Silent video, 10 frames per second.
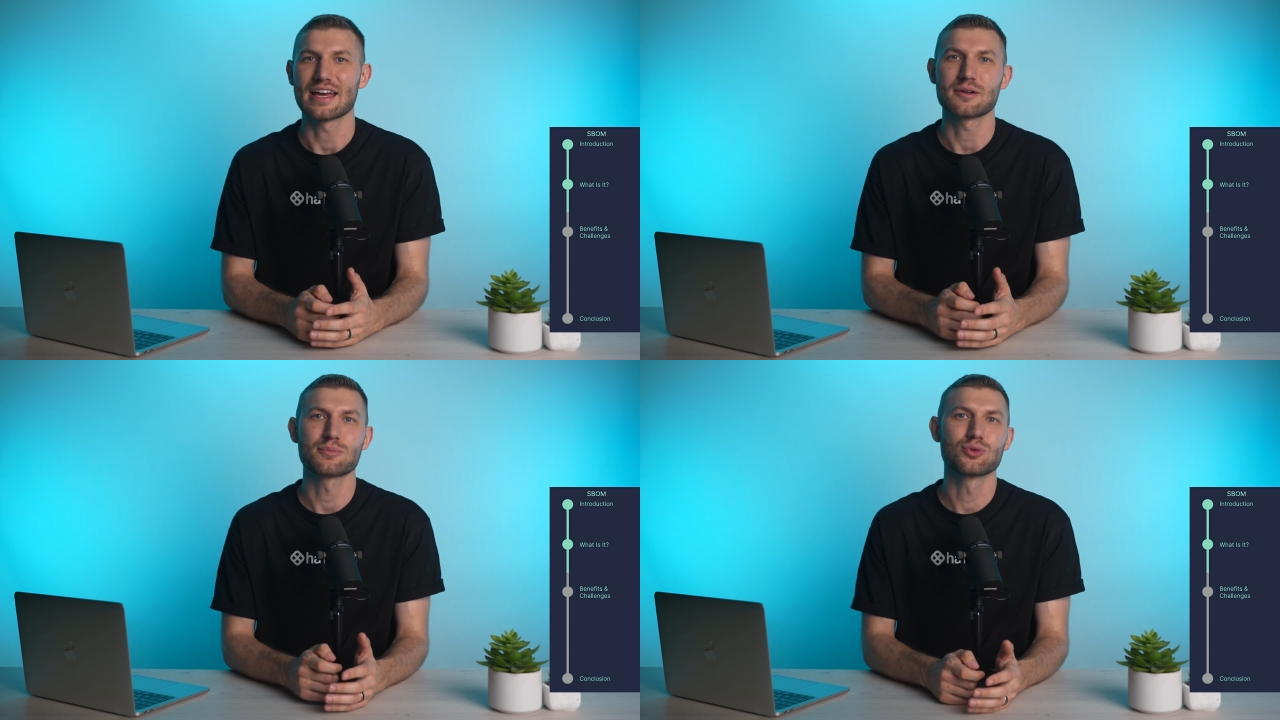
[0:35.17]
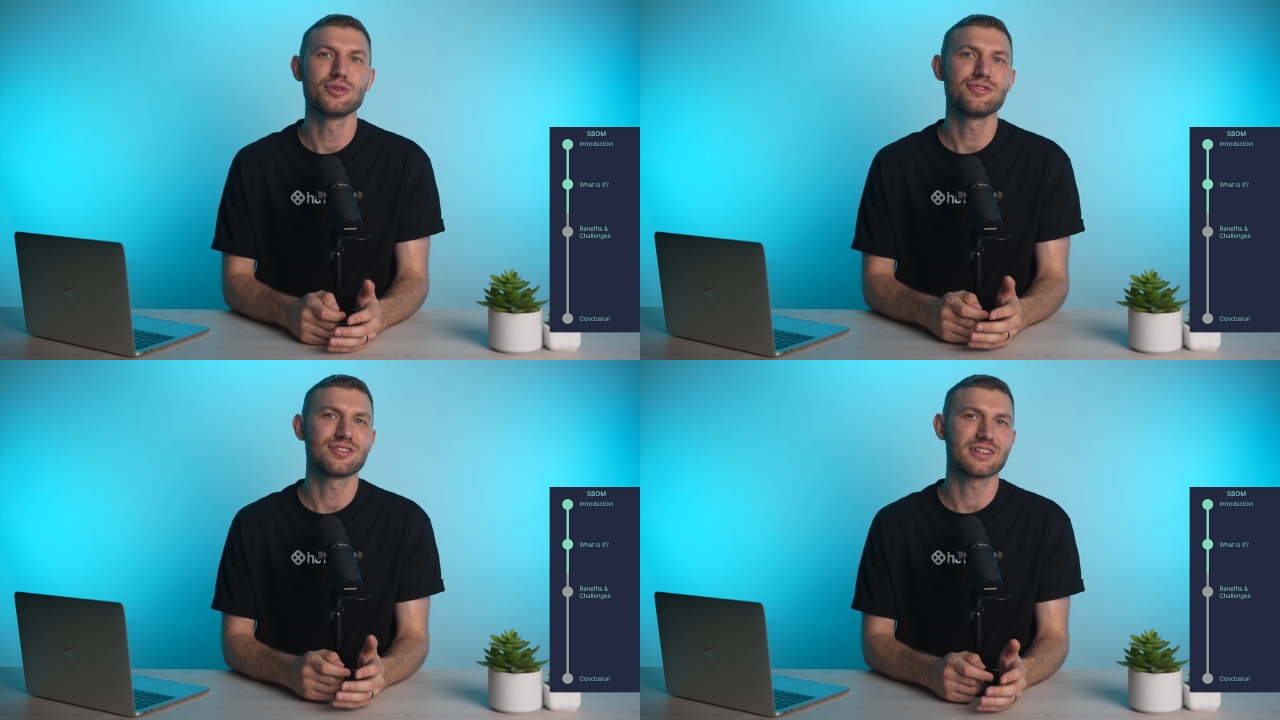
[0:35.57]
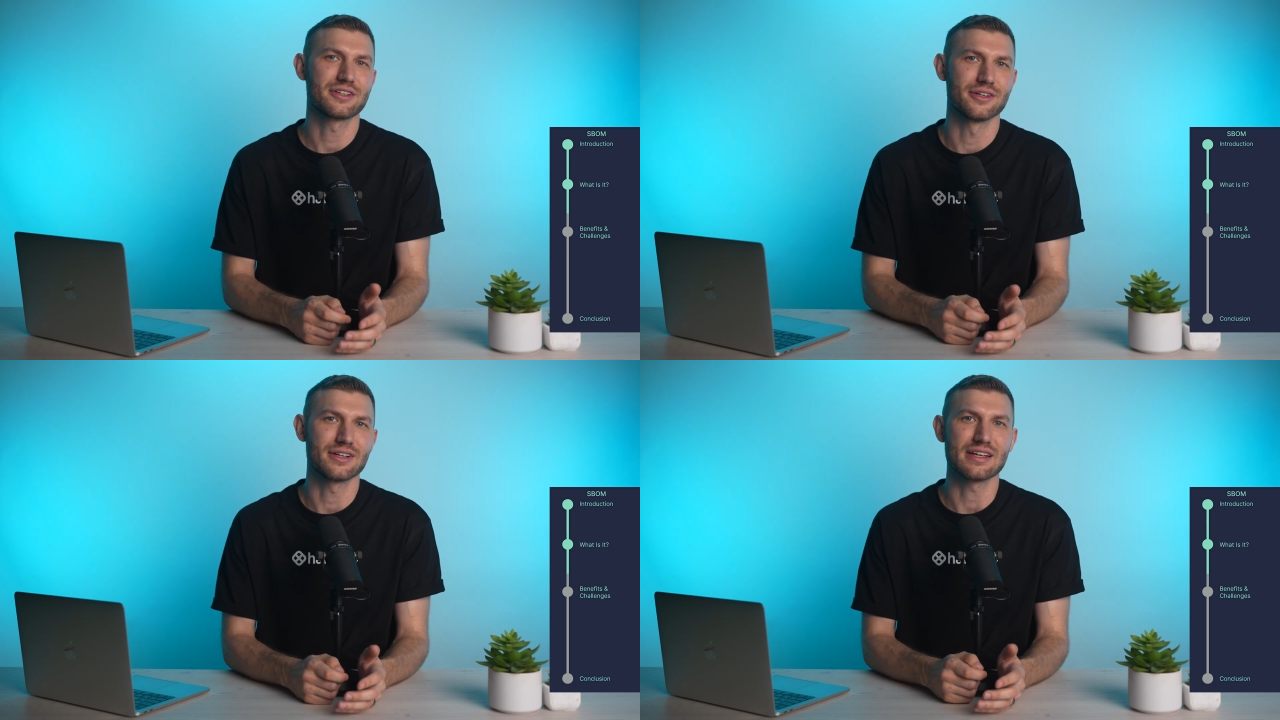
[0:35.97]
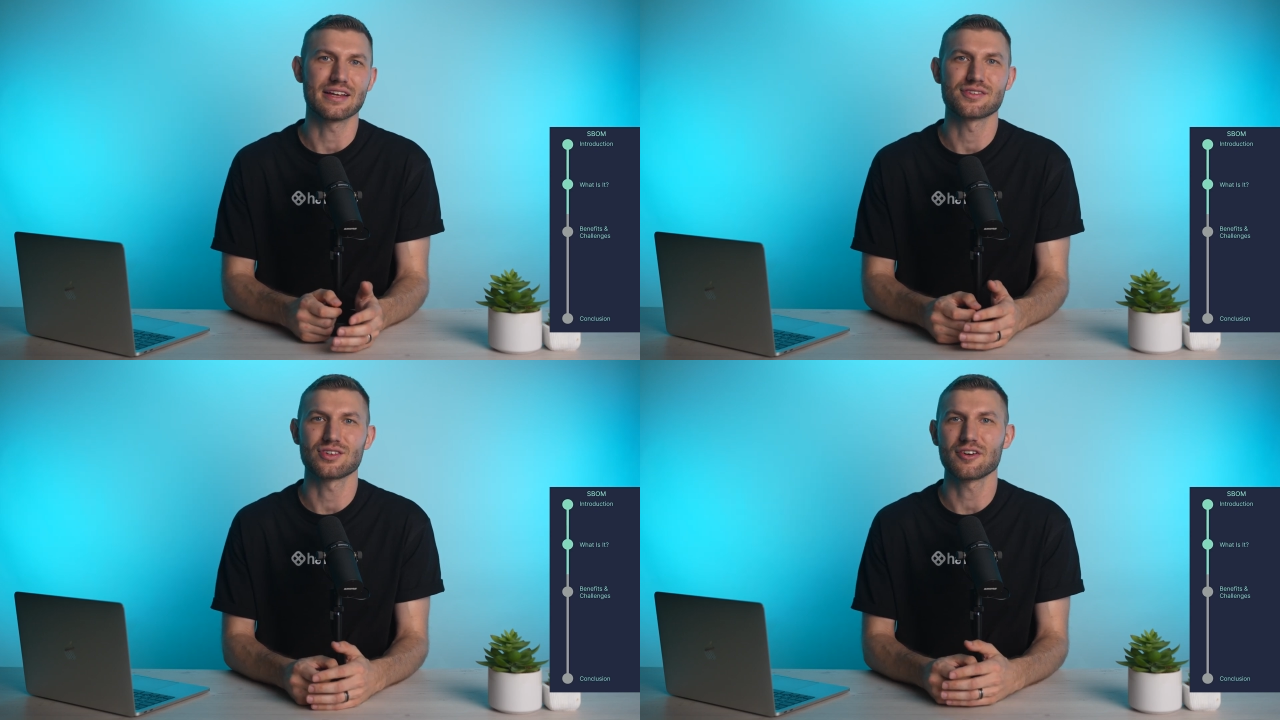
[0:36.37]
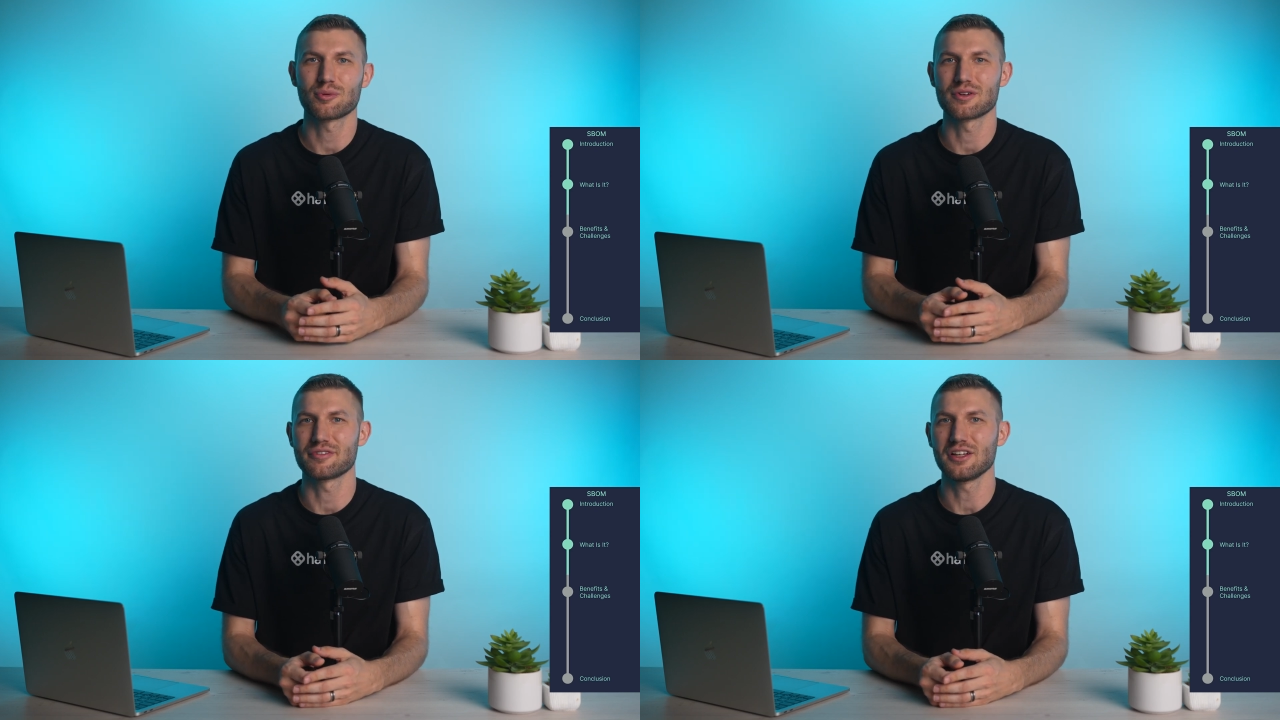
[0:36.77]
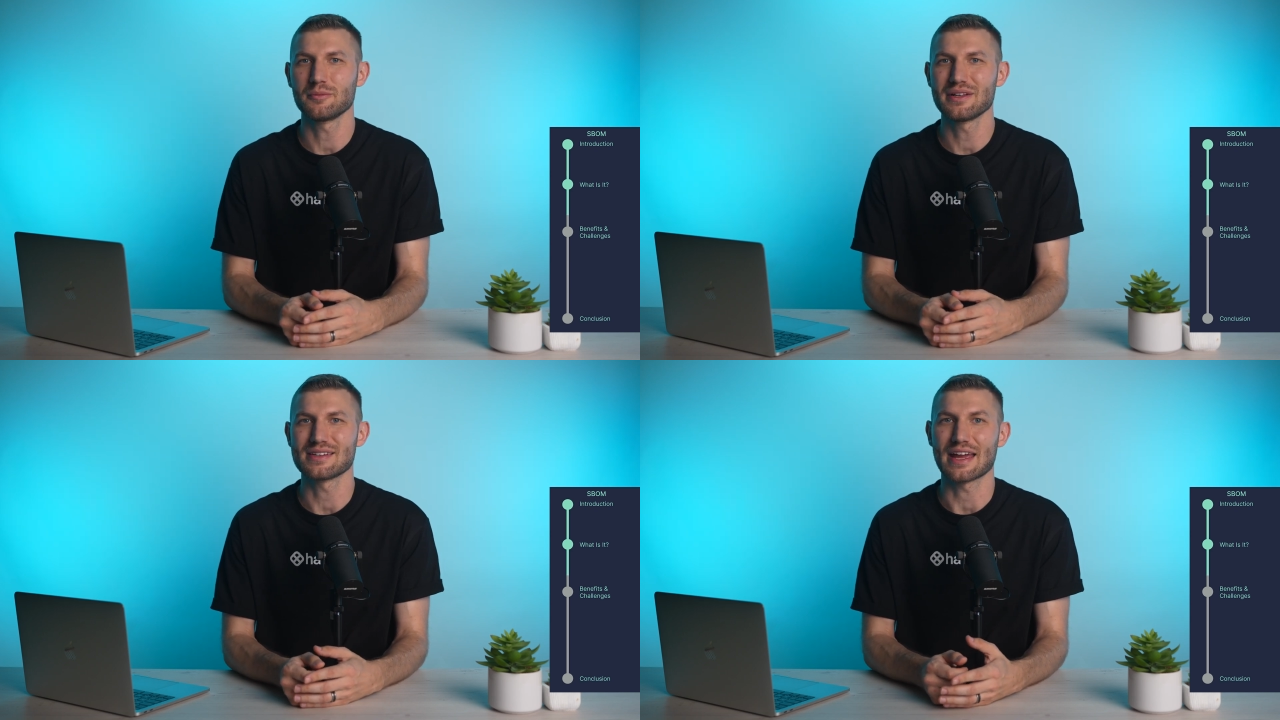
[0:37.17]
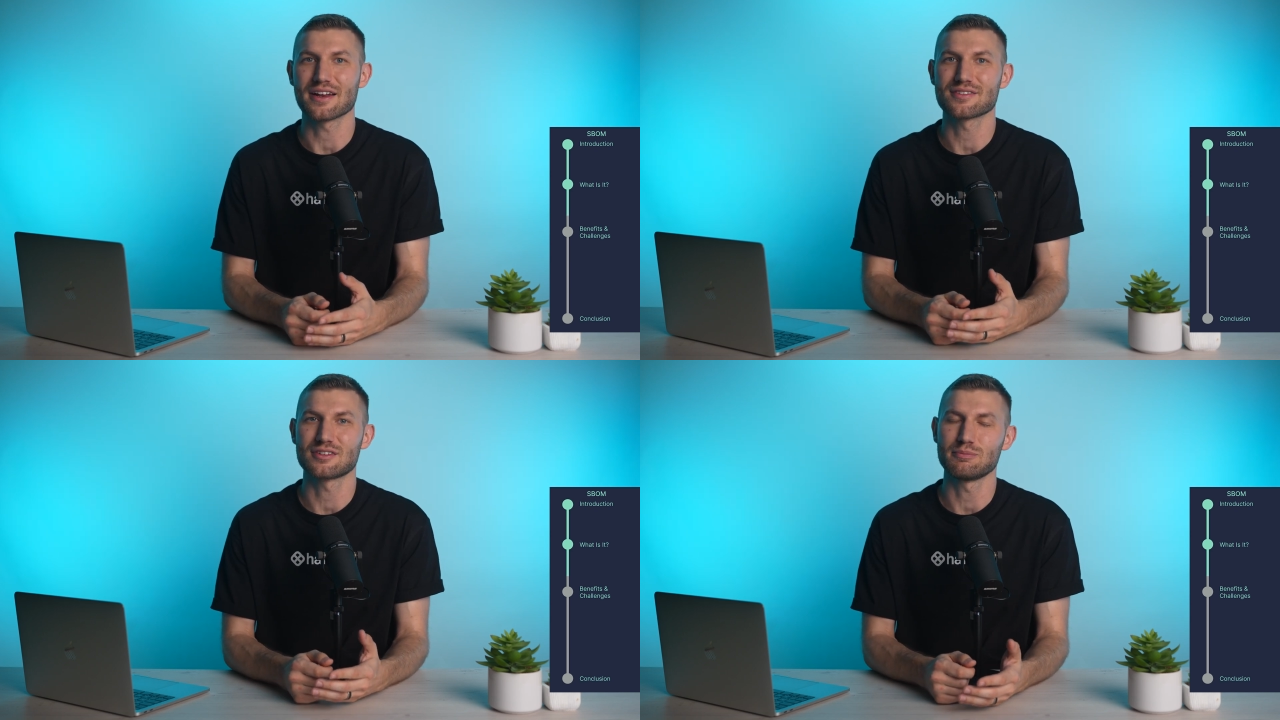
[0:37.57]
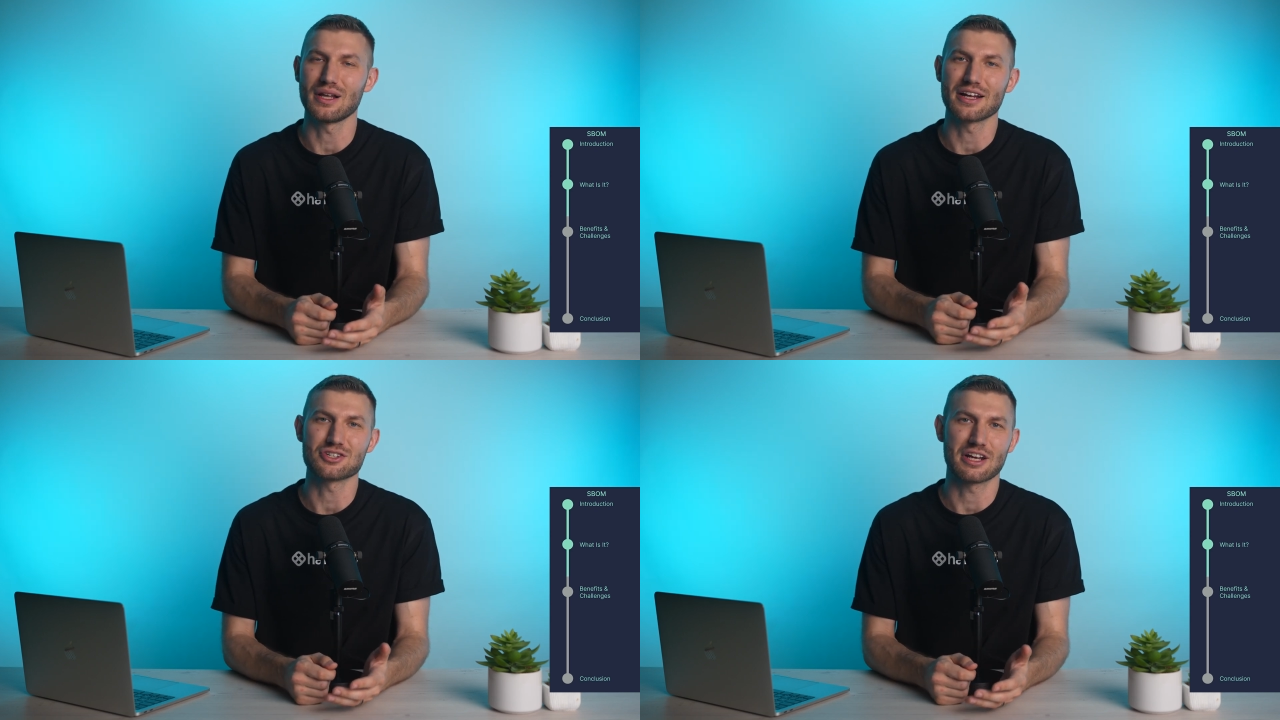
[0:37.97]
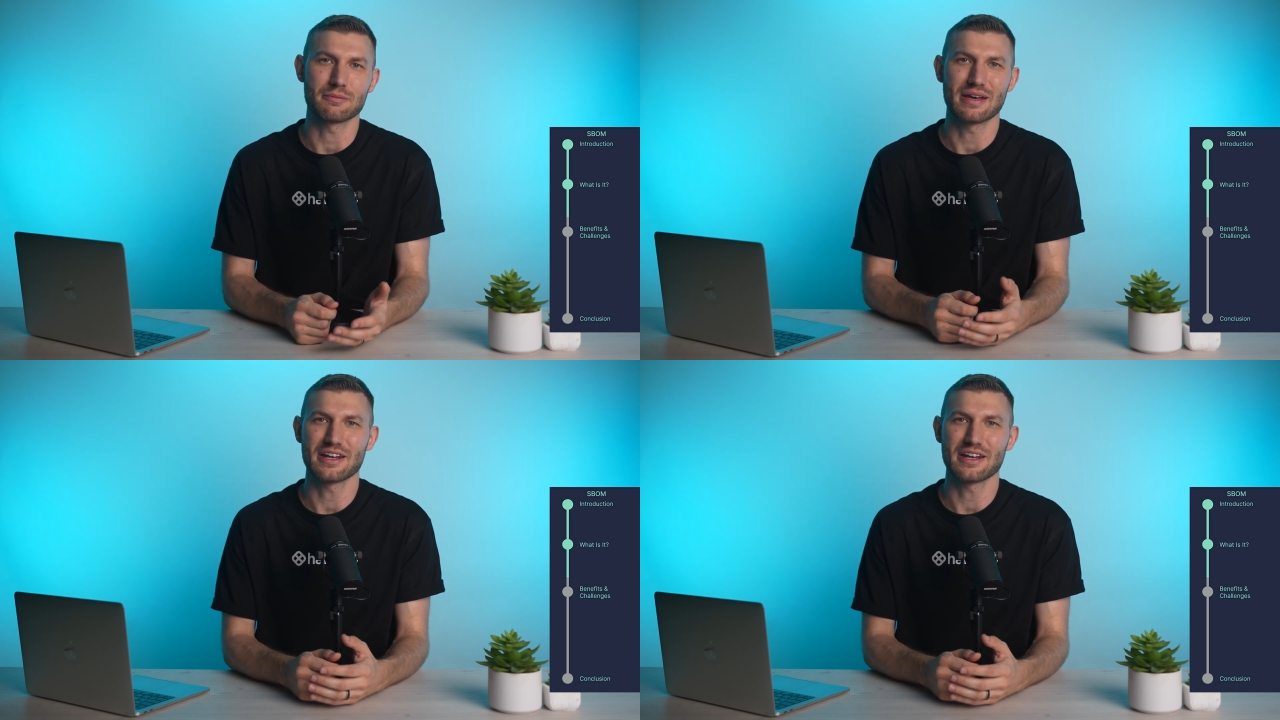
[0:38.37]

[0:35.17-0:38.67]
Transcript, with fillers: and improves security in software development and supply chain